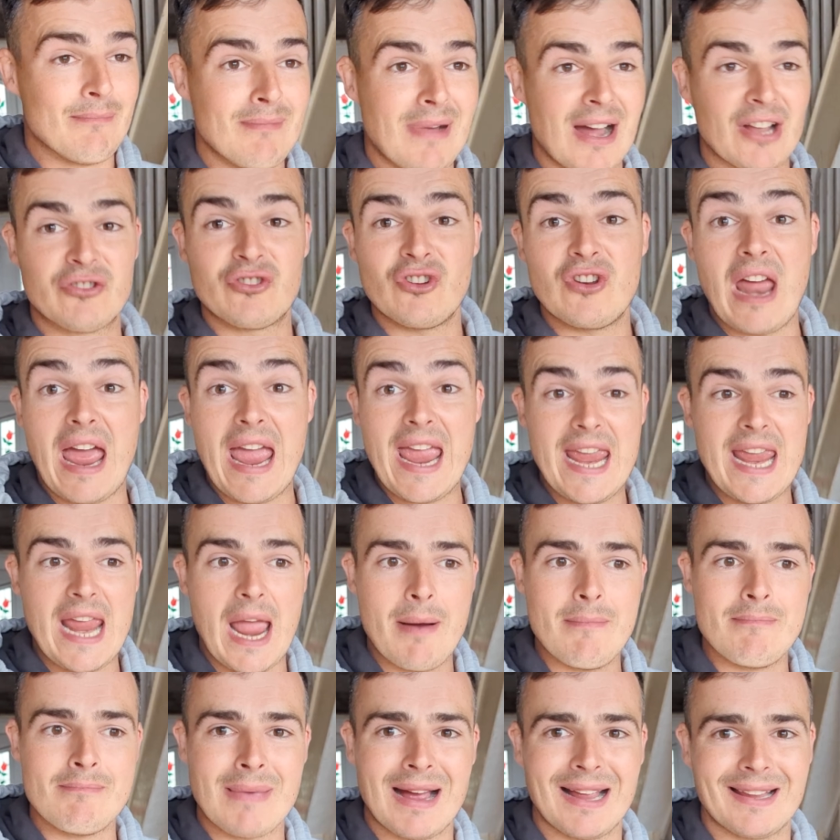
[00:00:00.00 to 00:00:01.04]
imagine a
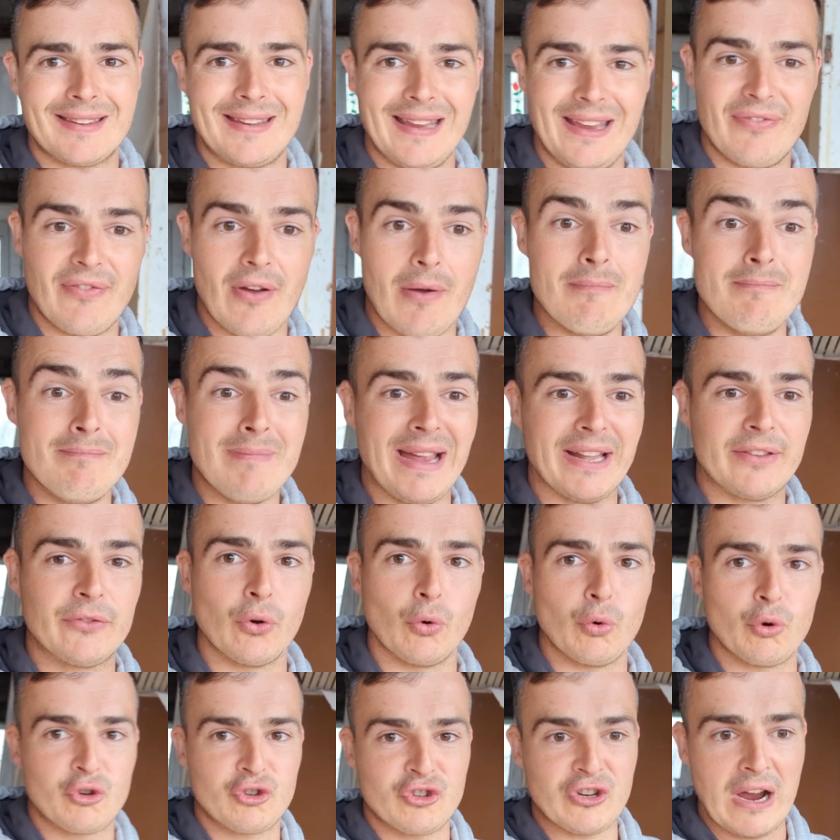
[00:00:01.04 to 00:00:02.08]
massive
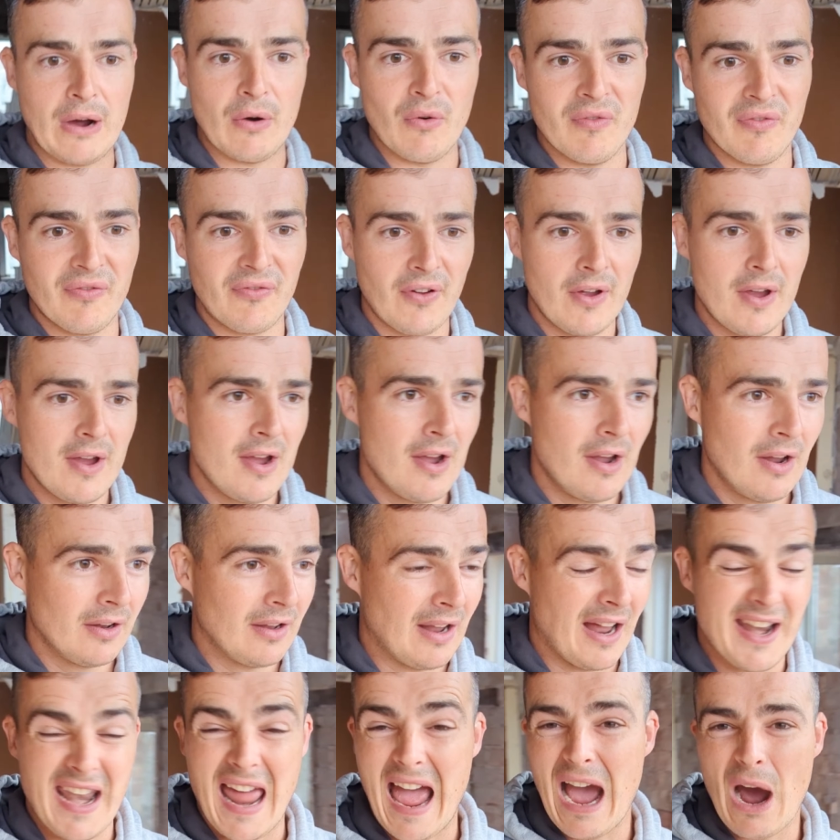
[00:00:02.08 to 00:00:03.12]
metal
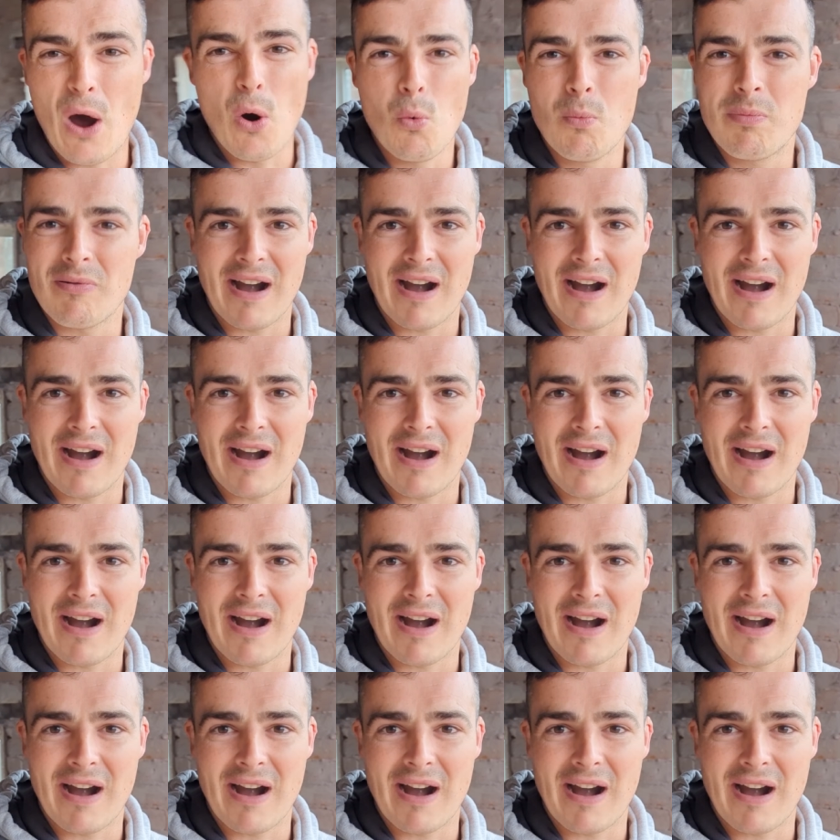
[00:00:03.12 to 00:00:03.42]
shelf, an L